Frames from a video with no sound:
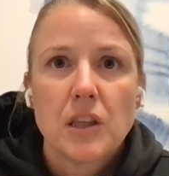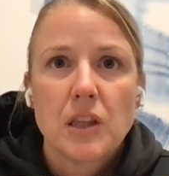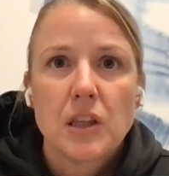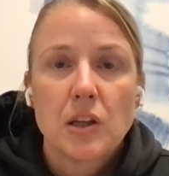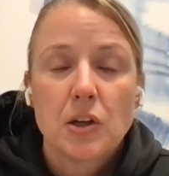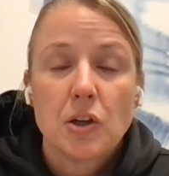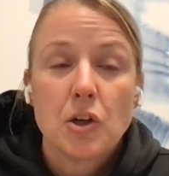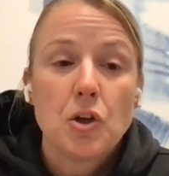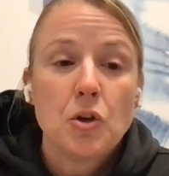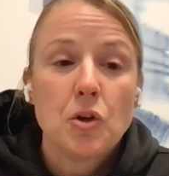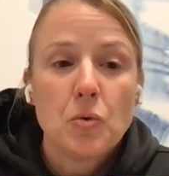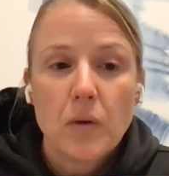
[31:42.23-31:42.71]
the
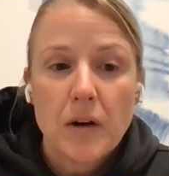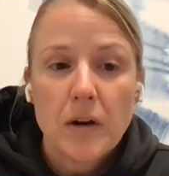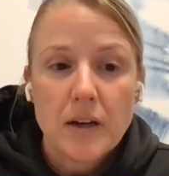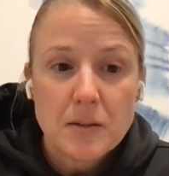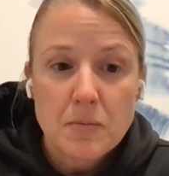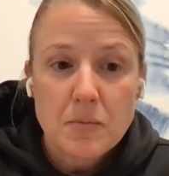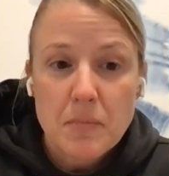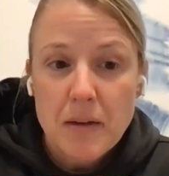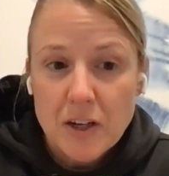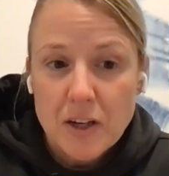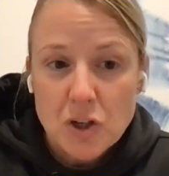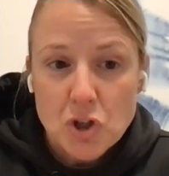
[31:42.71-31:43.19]

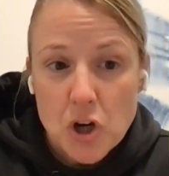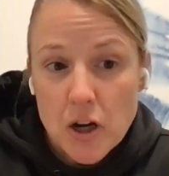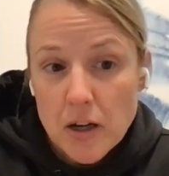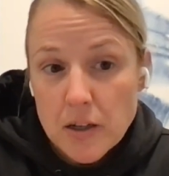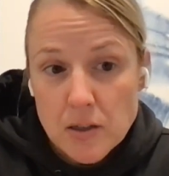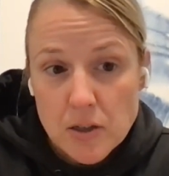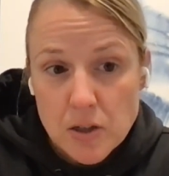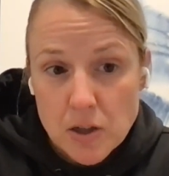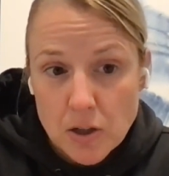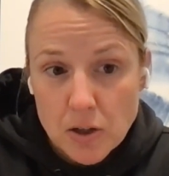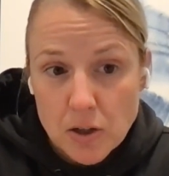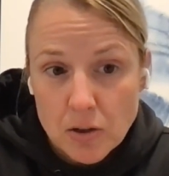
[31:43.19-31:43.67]
US made
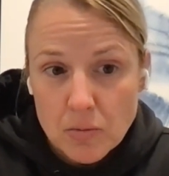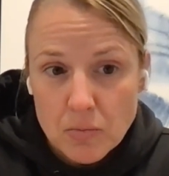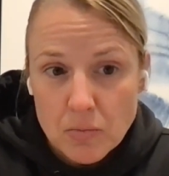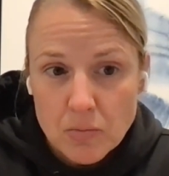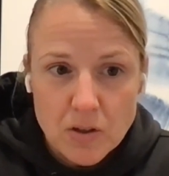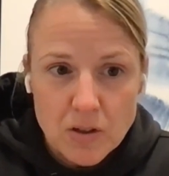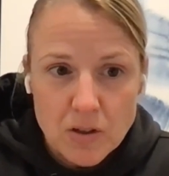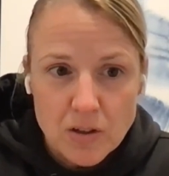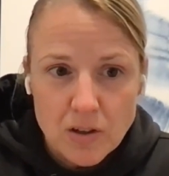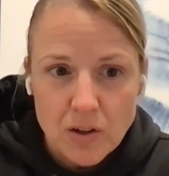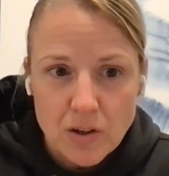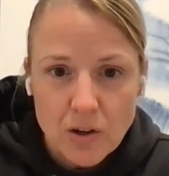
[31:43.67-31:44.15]
chest
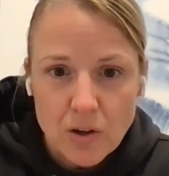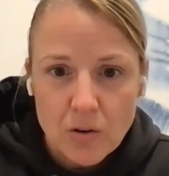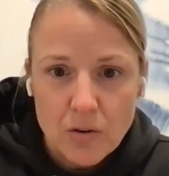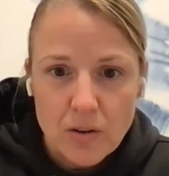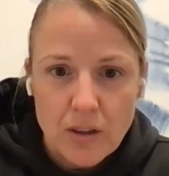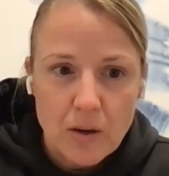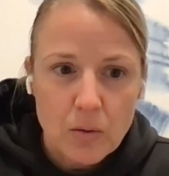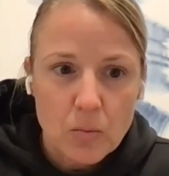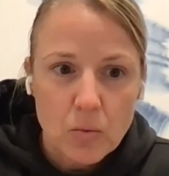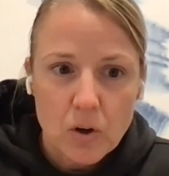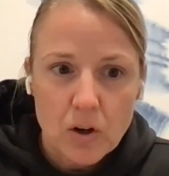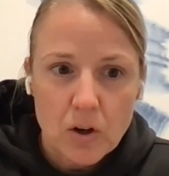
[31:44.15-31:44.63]
tubes,
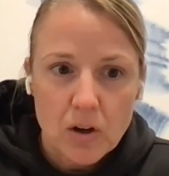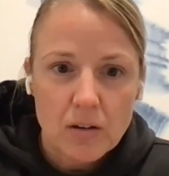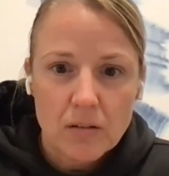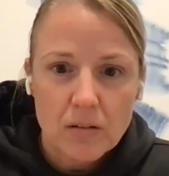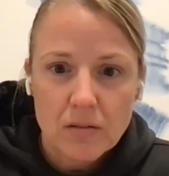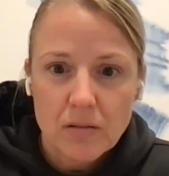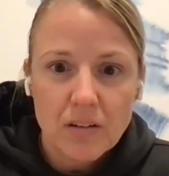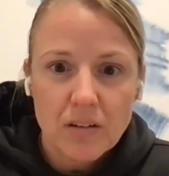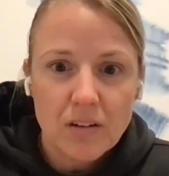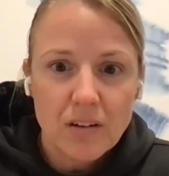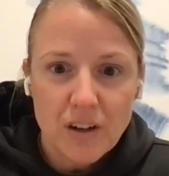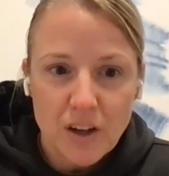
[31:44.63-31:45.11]
that
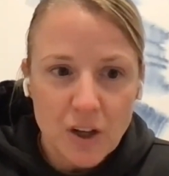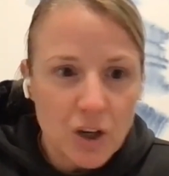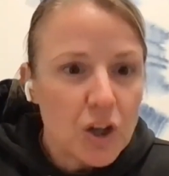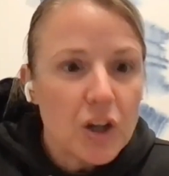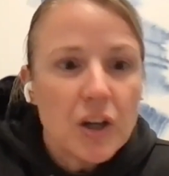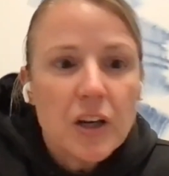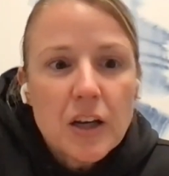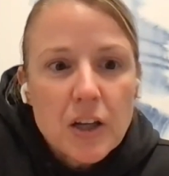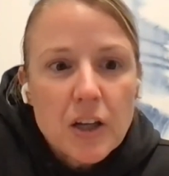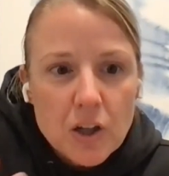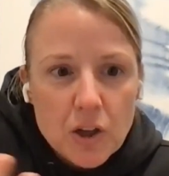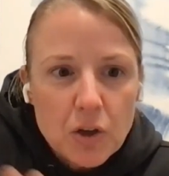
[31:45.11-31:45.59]
were,
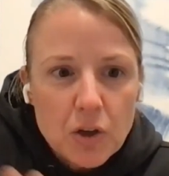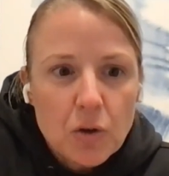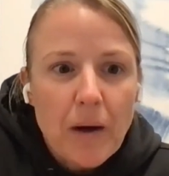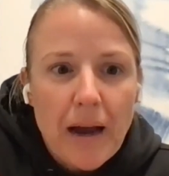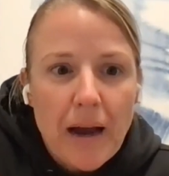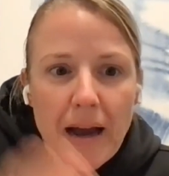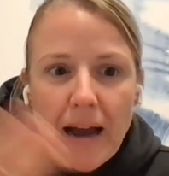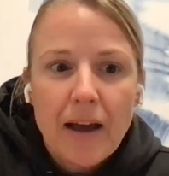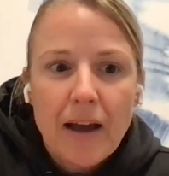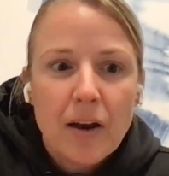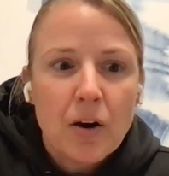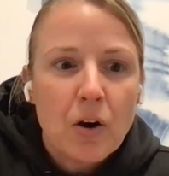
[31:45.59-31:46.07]
you
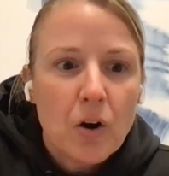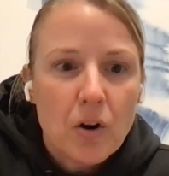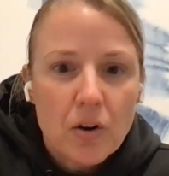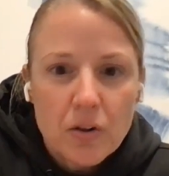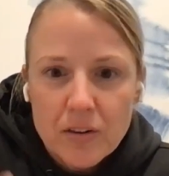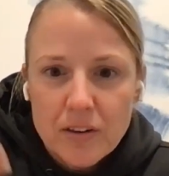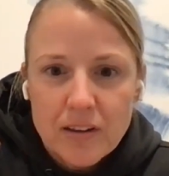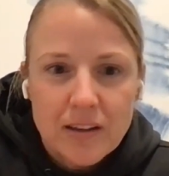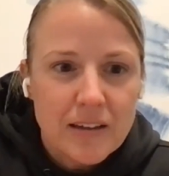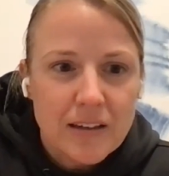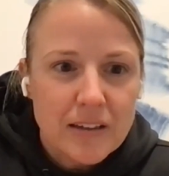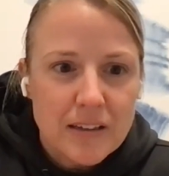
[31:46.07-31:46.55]
had all
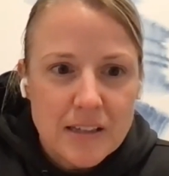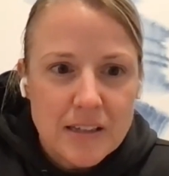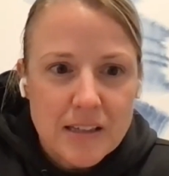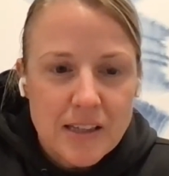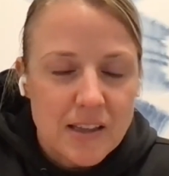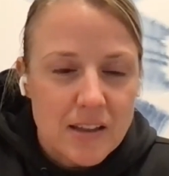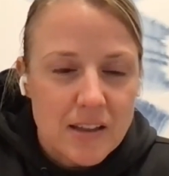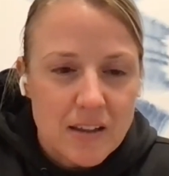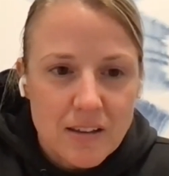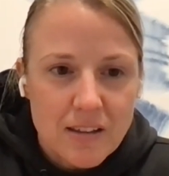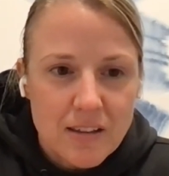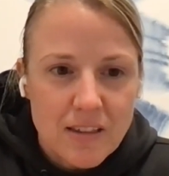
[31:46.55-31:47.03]
these
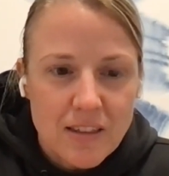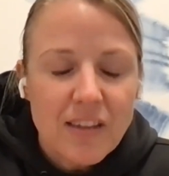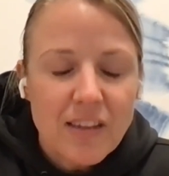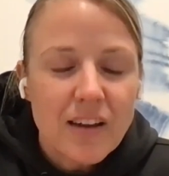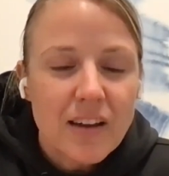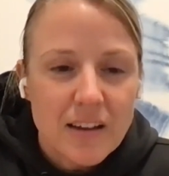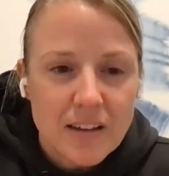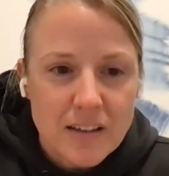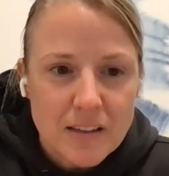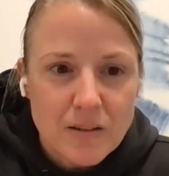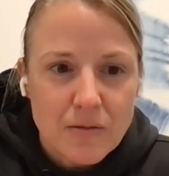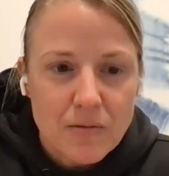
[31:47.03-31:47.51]

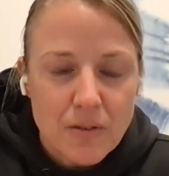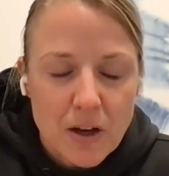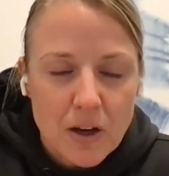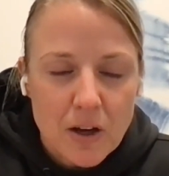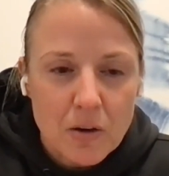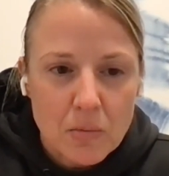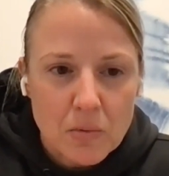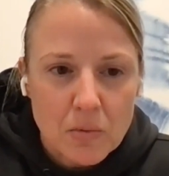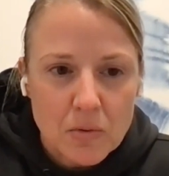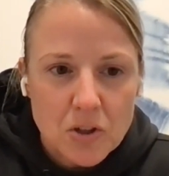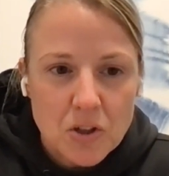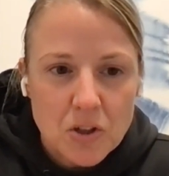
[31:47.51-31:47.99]
things
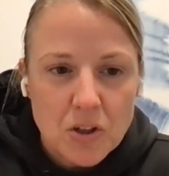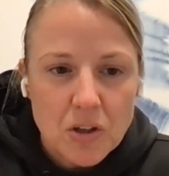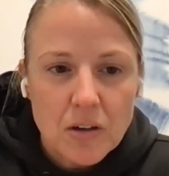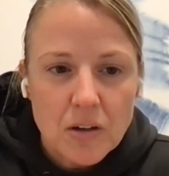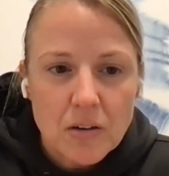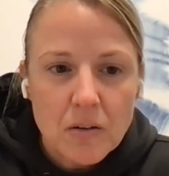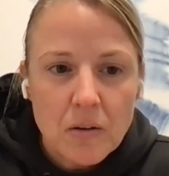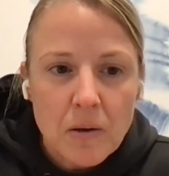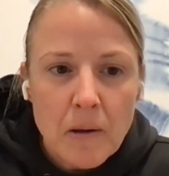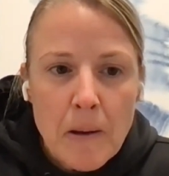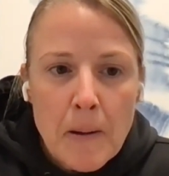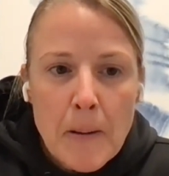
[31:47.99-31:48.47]
available to
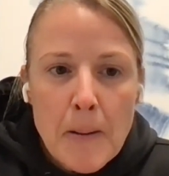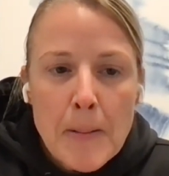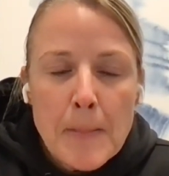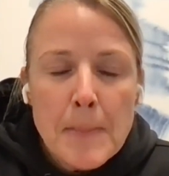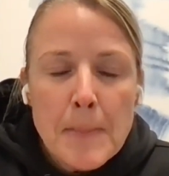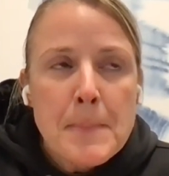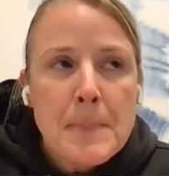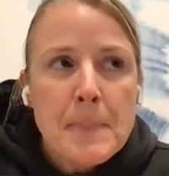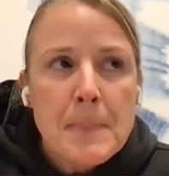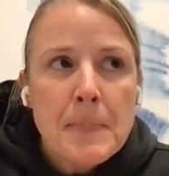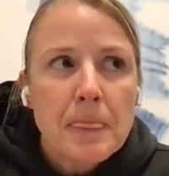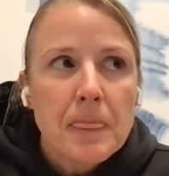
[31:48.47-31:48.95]

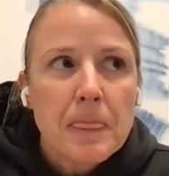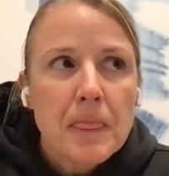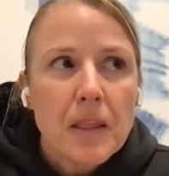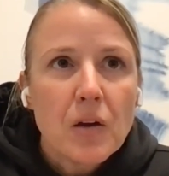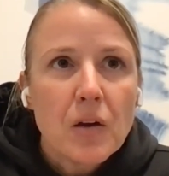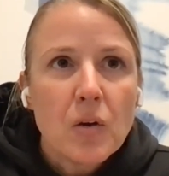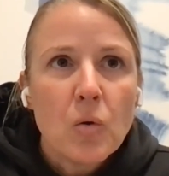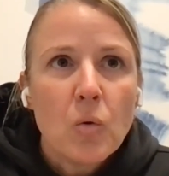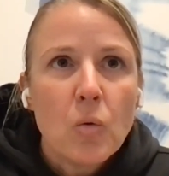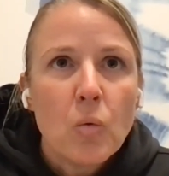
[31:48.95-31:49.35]
you.